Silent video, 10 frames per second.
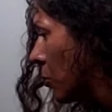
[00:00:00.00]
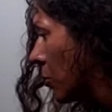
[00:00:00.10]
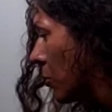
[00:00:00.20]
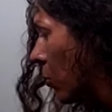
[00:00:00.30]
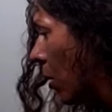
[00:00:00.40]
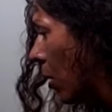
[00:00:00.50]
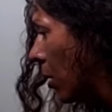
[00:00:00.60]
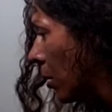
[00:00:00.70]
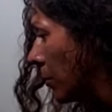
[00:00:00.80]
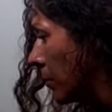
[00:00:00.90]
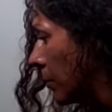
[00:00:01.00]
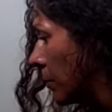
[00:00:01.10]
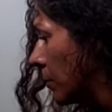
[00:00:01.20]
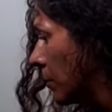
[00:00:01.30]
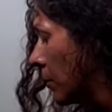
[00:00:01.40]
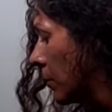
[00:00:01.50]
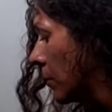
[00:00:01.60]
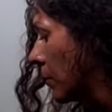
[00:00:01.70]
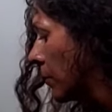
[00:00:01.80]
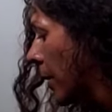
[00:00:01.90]
toward the wall.
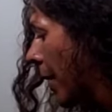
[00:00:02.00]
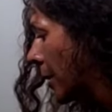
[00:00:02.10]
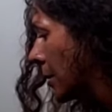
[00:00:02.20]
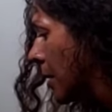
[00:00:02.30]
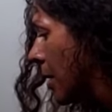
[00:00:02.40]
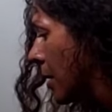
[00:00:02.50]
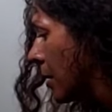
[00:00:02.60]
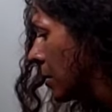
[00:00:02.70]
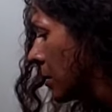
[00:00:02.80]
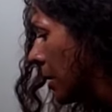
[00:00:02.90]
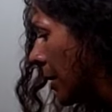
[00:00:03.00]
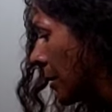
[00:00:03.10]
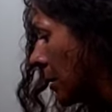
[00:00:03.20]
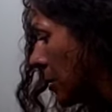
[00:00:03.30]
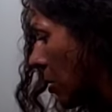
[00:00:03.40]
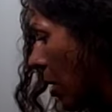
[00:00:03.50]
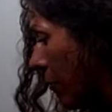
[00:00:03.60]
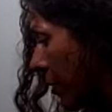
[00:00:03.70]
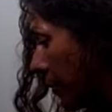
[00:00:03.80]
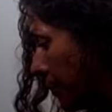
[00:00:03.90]
Exhale and
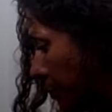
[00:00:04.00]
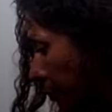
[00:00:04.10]
soften.